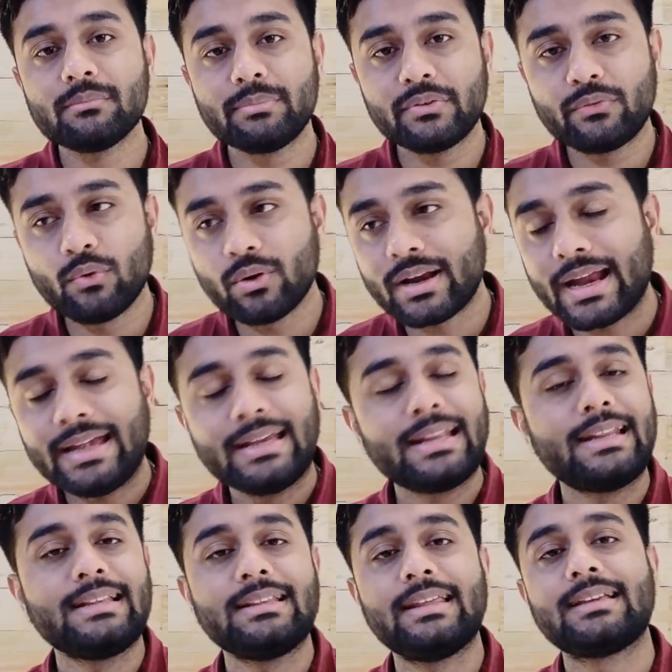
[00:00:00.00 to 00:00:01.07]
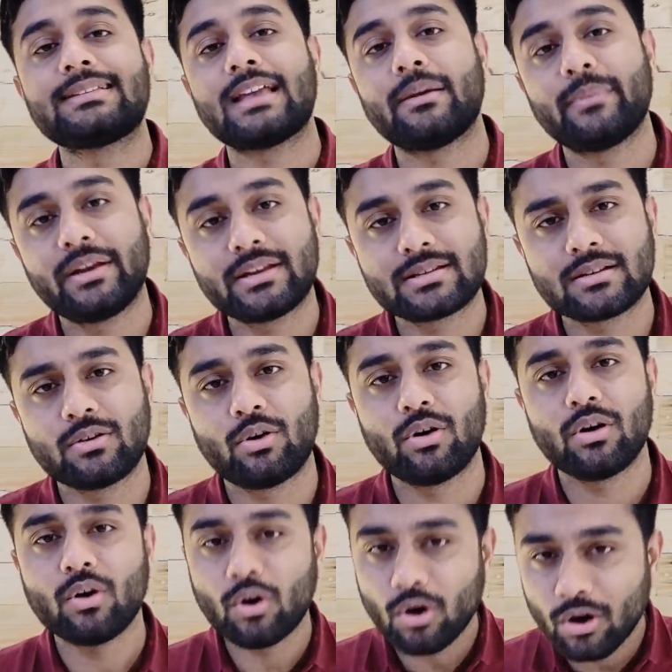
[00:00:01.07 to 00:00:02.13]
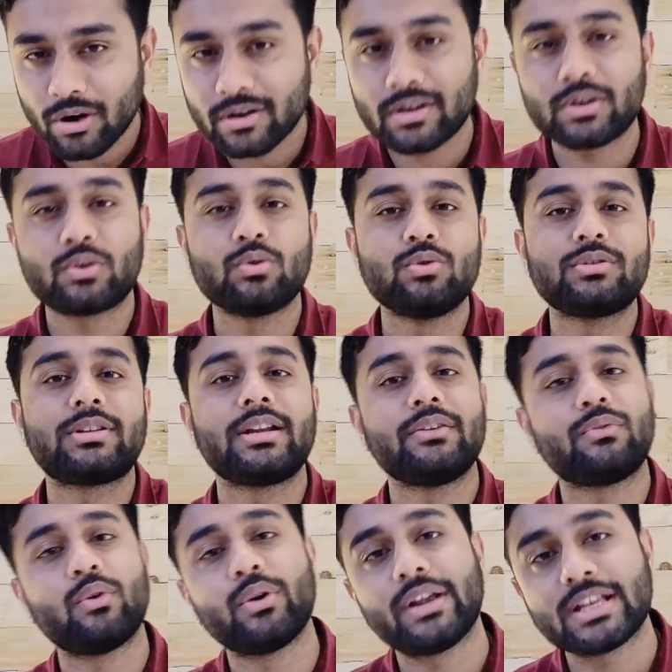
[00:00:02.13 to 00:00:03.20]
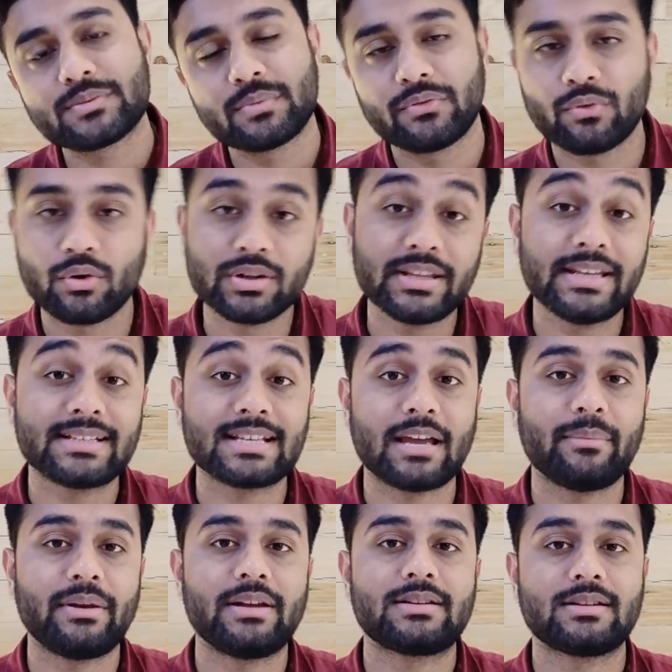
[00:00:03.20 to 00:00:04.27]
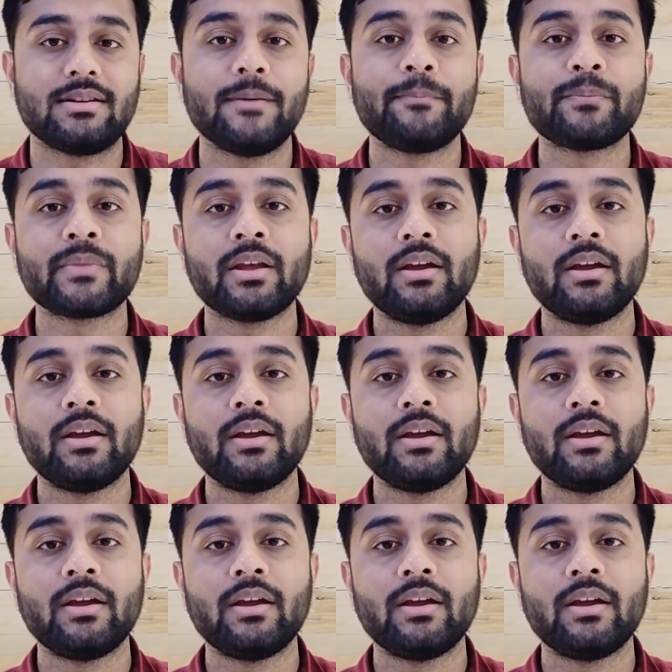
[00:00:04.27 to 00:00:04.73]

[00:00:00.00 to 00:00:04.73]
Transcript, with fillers: before entering the examination hall or 2-3-4 days before the examination,